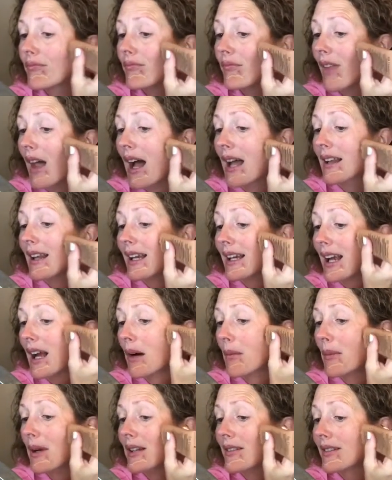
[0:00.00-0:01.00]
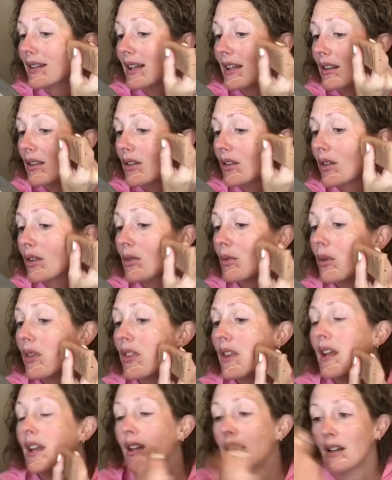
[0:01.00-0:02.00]
I like how my skin looks with
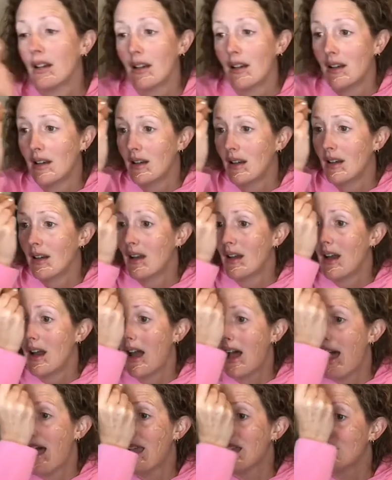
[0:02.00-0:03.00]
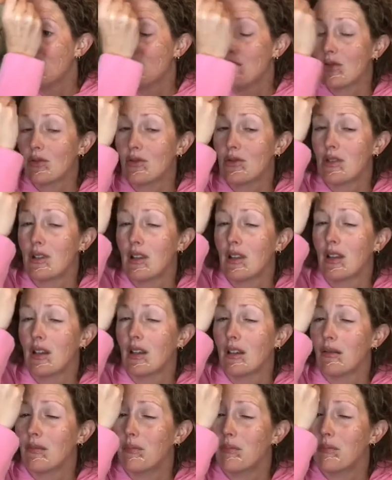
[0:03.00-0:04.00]
it. I use
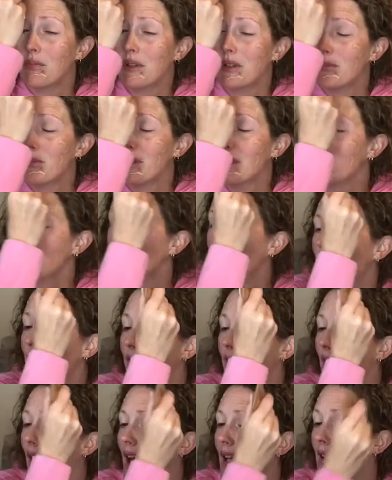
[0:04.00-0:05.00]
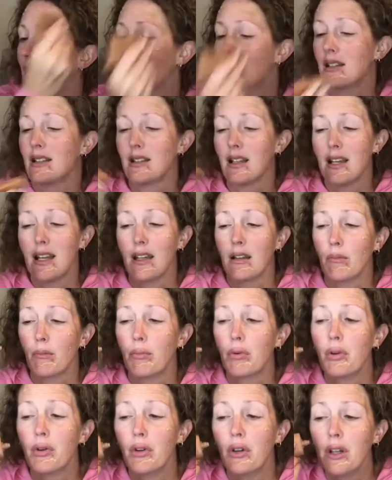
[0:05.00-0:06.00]
the BB Flawless in
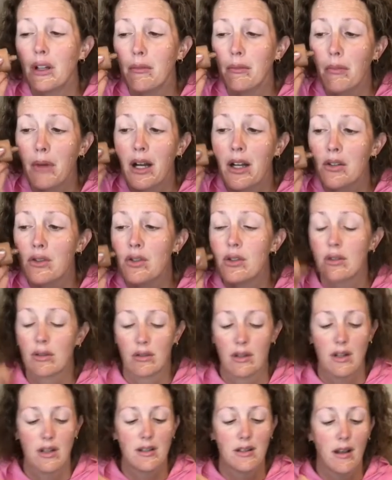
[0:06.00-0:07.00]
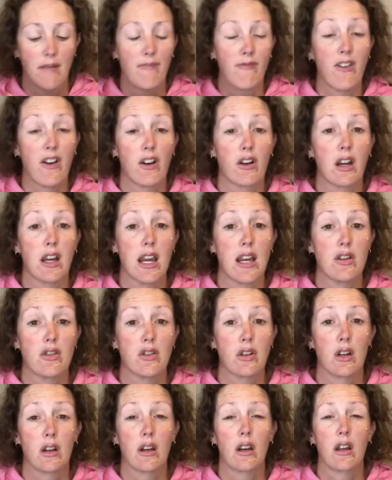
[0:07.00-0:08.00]
pretty much some
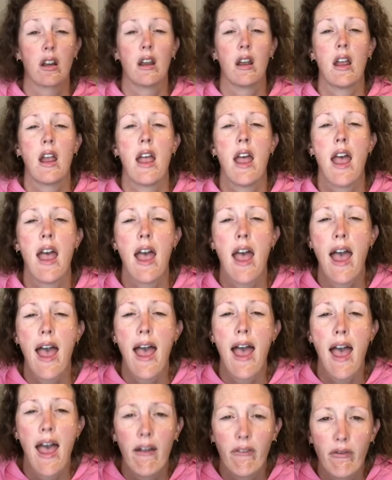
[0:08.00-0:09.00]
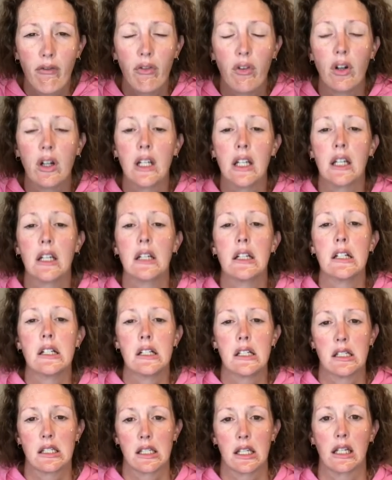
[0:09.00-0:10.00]
variation every
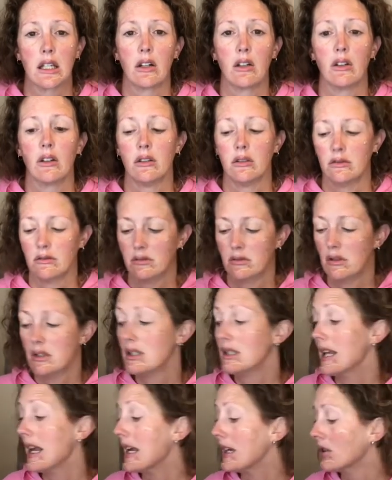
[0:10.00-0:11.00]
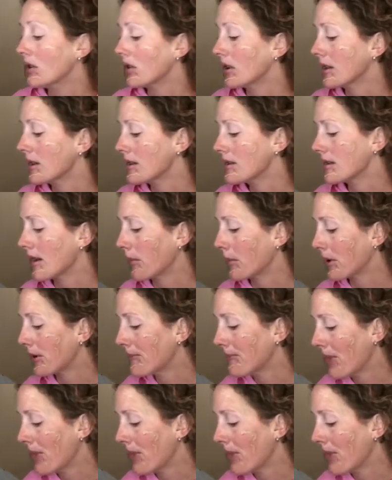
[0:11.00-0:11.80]
single day during the summer.